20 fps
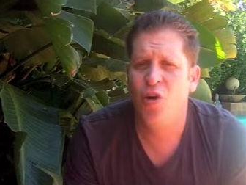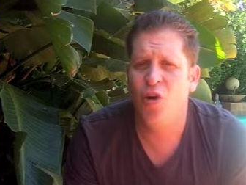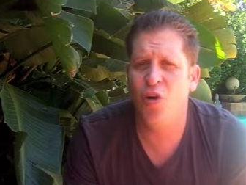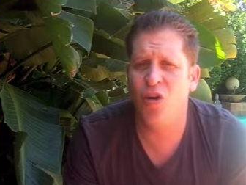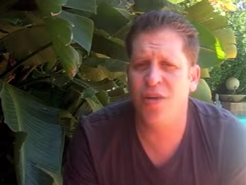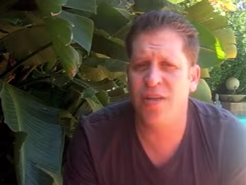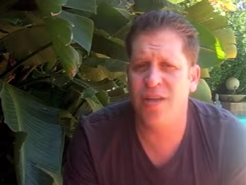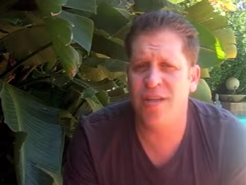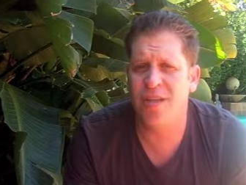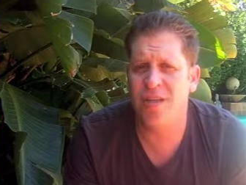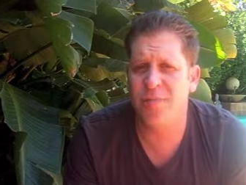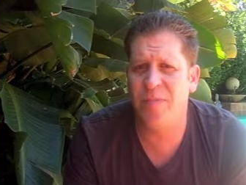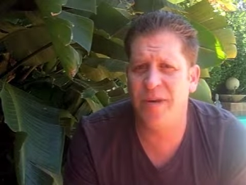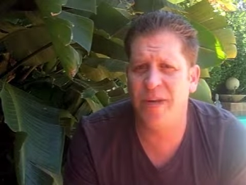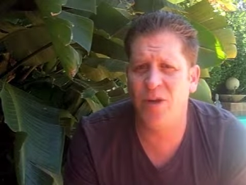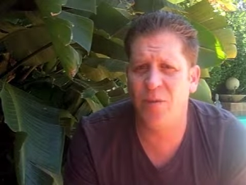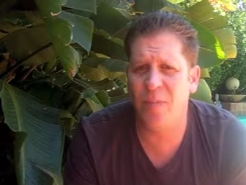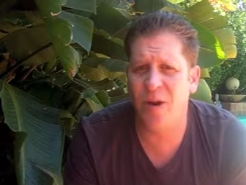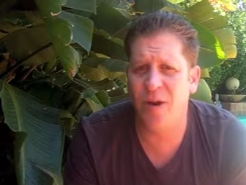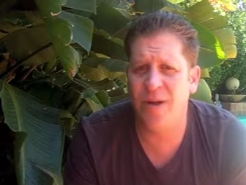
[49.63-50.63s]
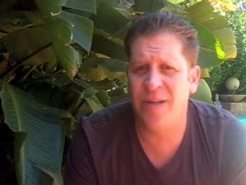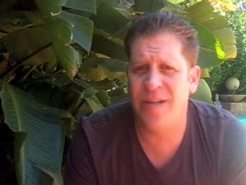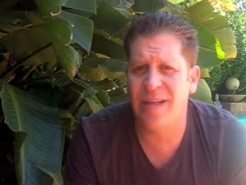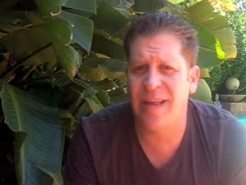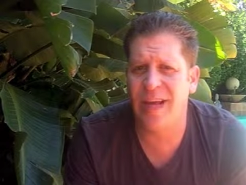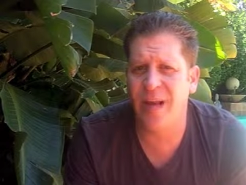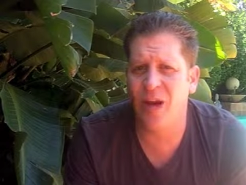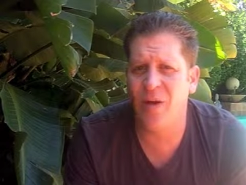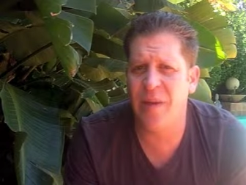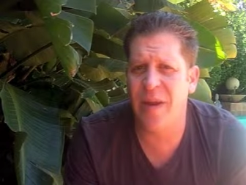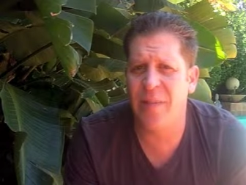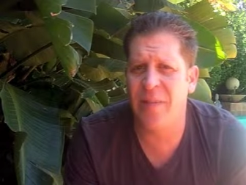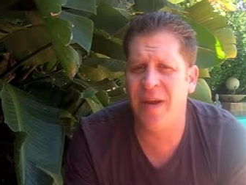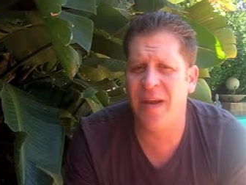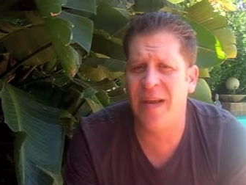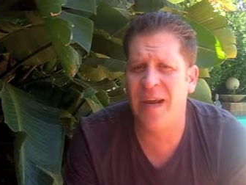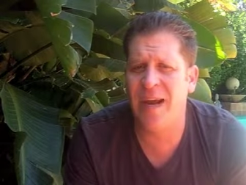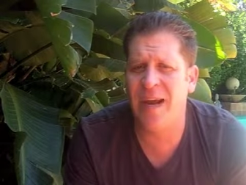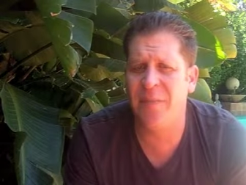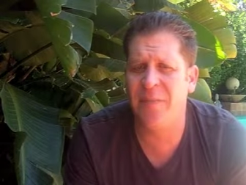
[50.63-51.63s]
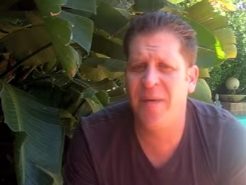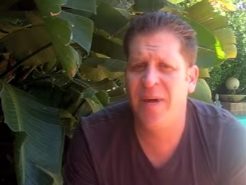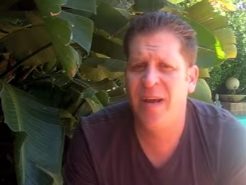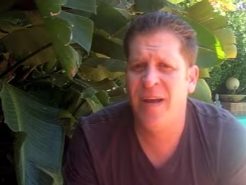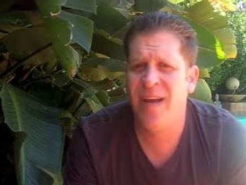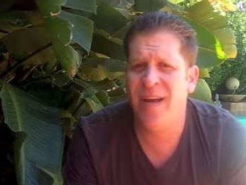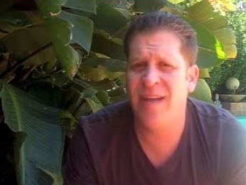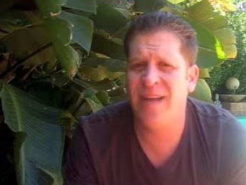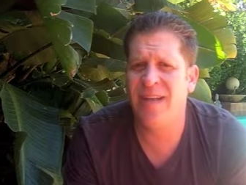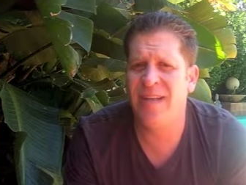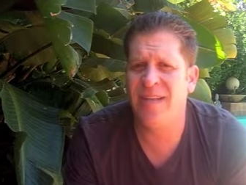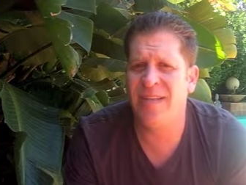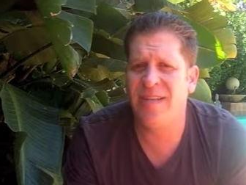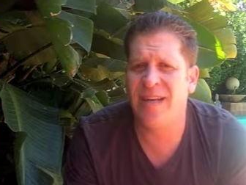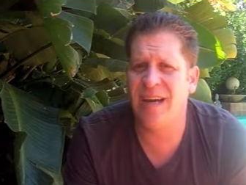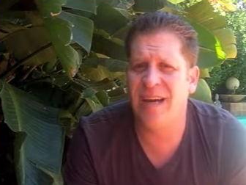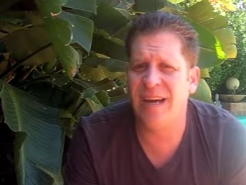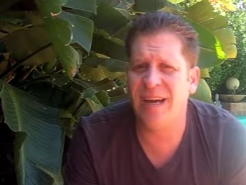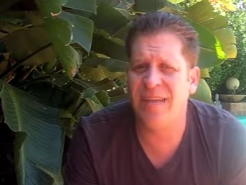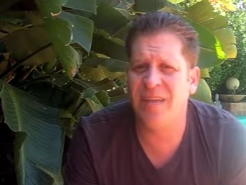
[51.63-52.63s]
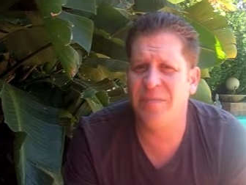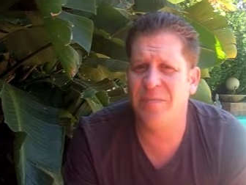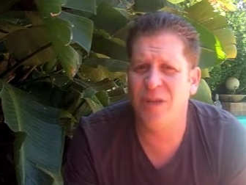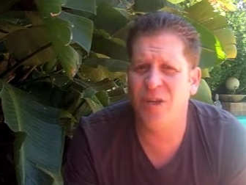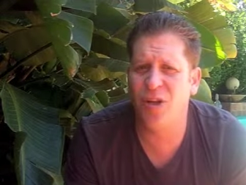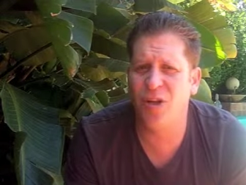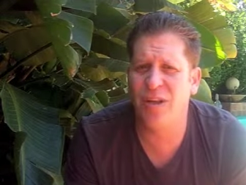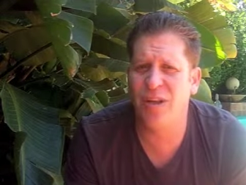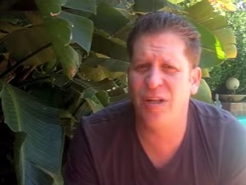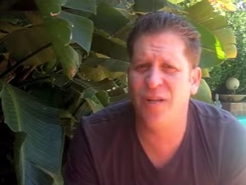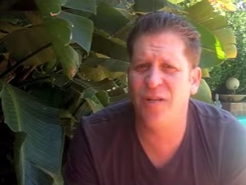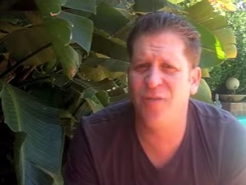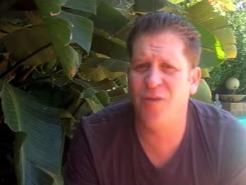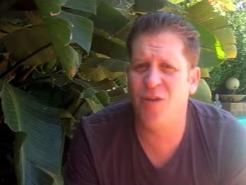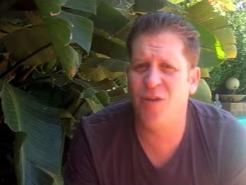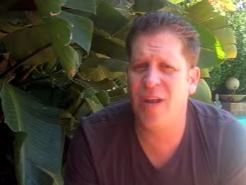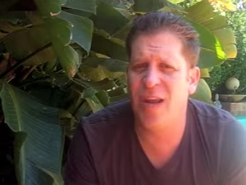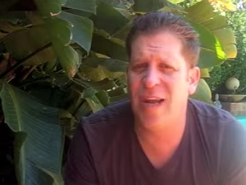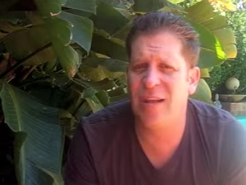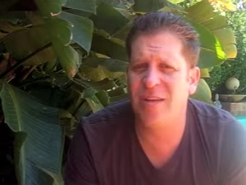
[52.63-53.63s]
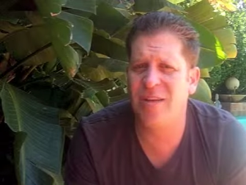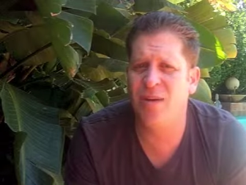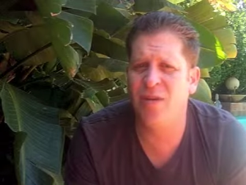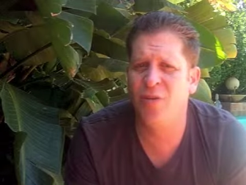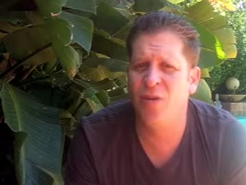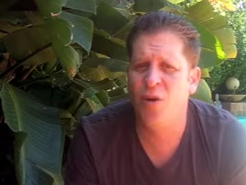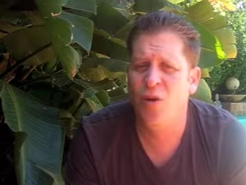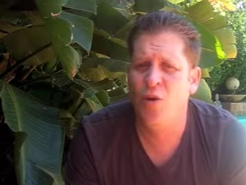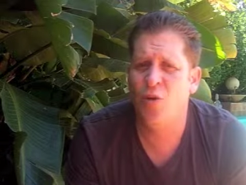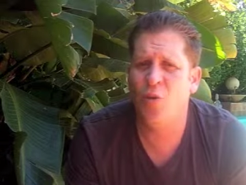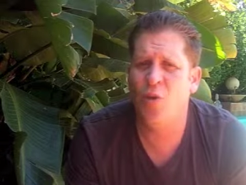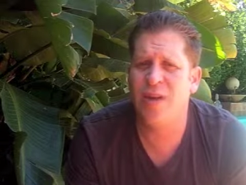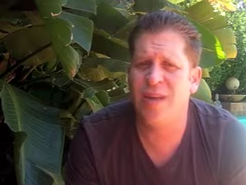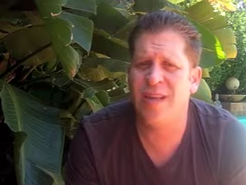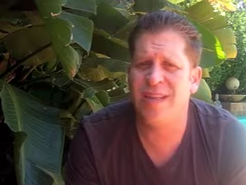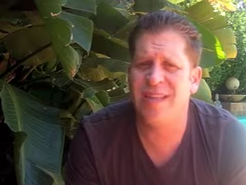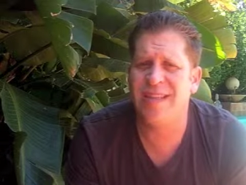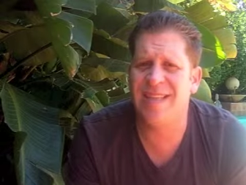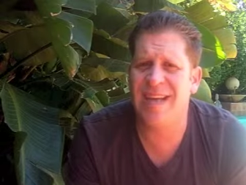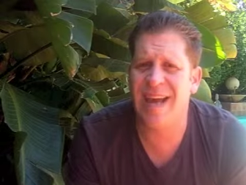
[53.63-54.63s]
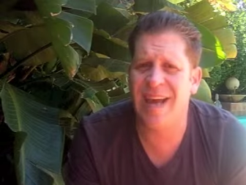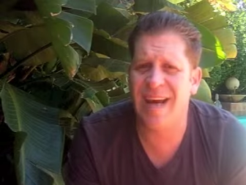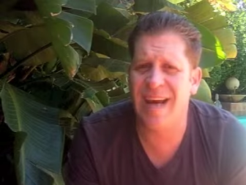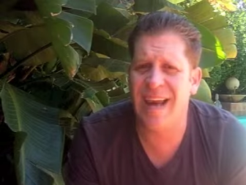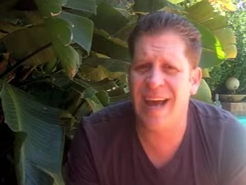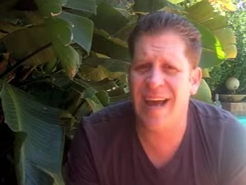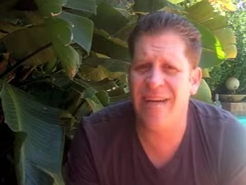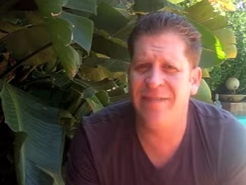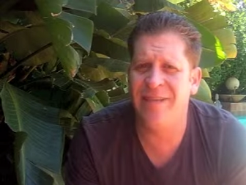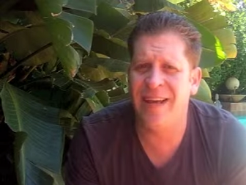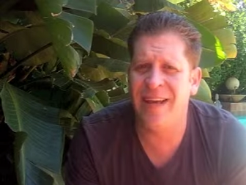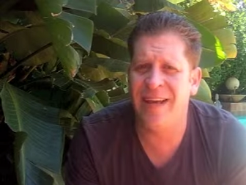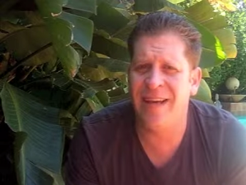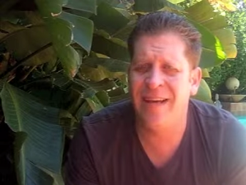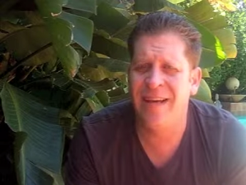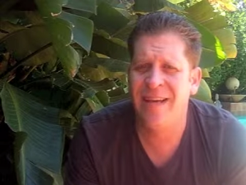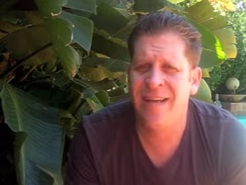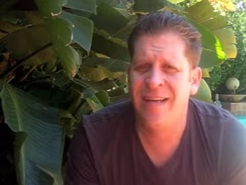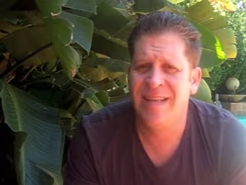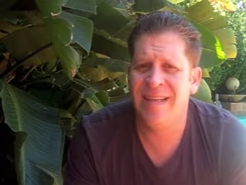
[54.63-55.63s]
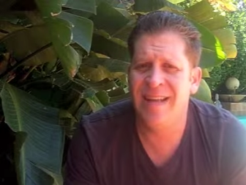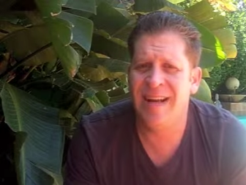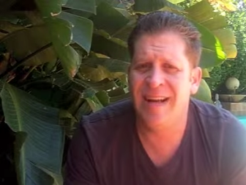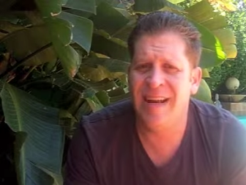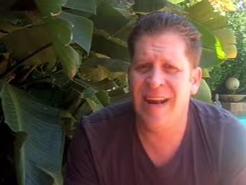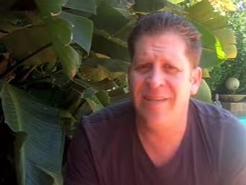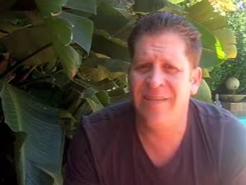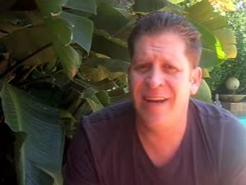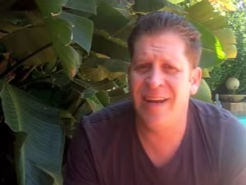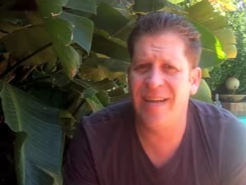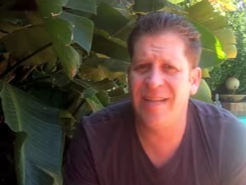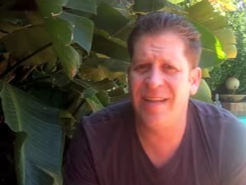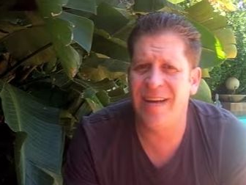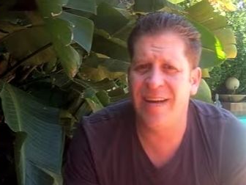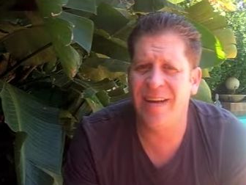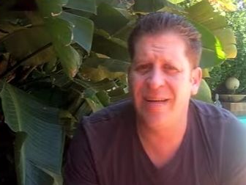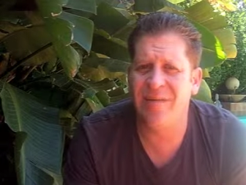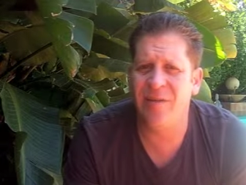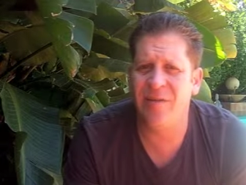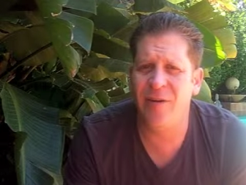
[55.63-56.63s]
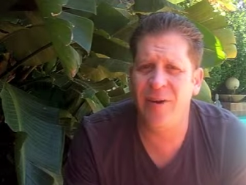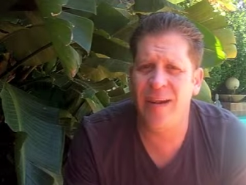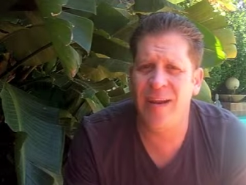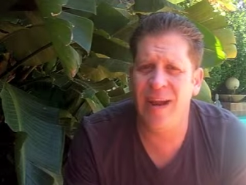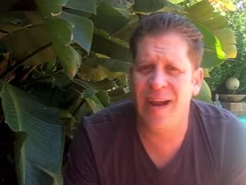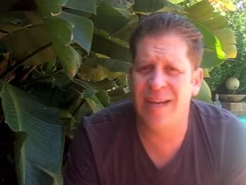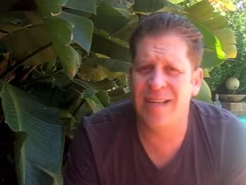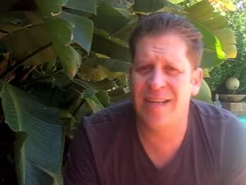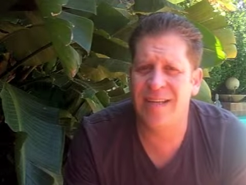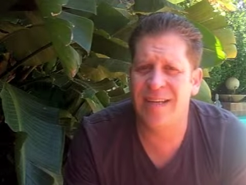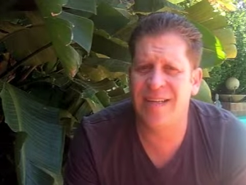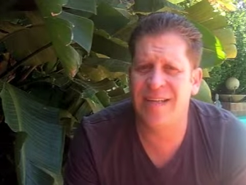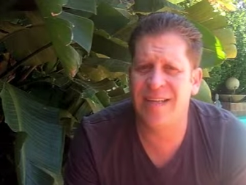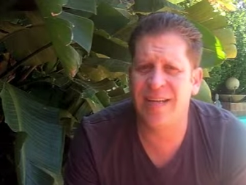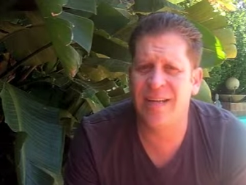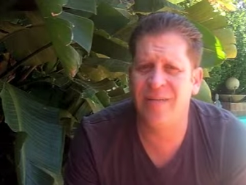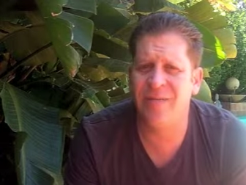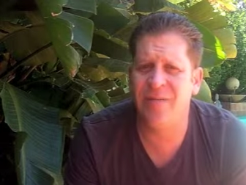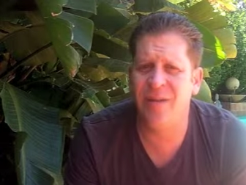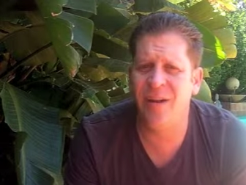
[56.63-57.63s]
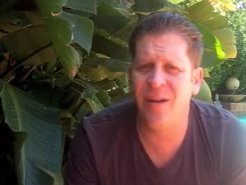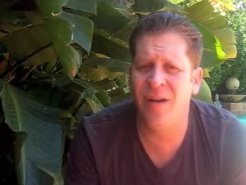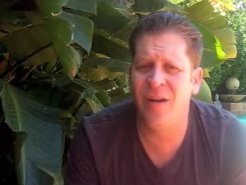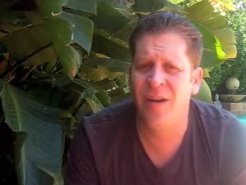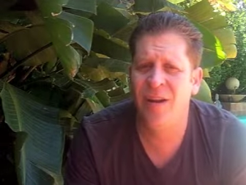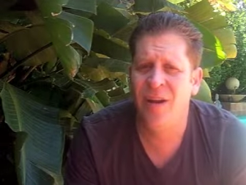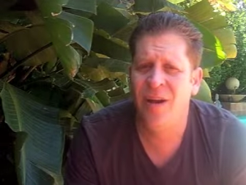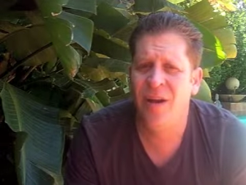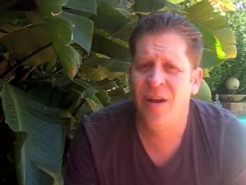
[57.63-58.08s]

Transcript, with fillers: Also, as a special bonus that they're going to be picking up is a special interview that I did with Zach Loveday. Zach Loveday is a very young, successful